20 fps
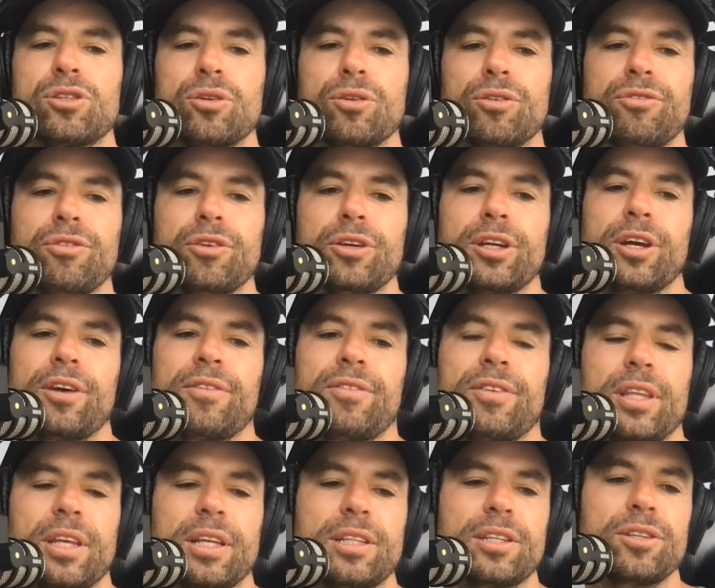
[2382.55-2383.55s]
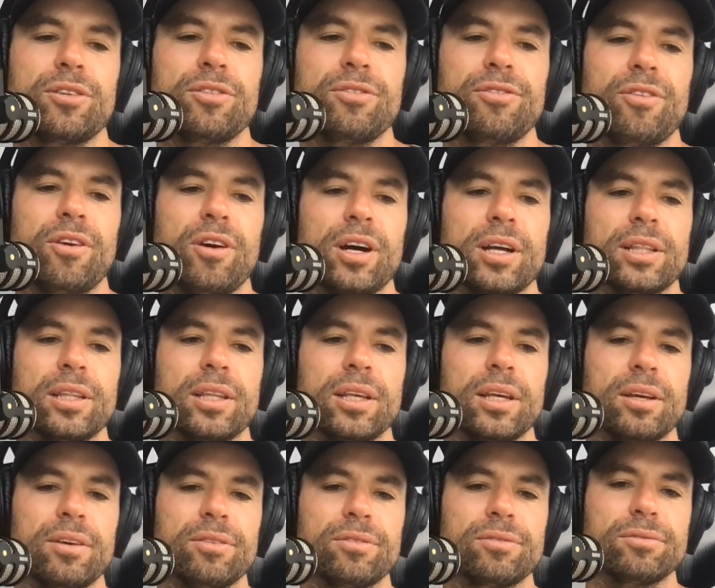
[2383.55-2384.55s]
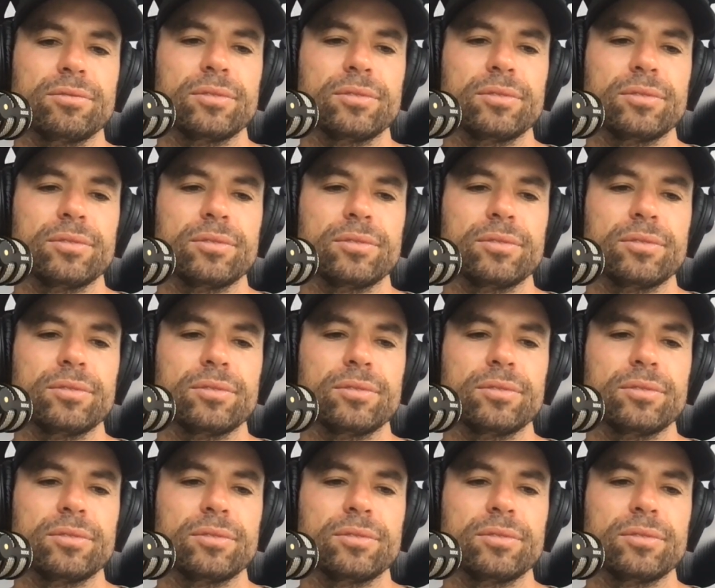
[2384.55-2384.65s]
your footy over there? Did you find the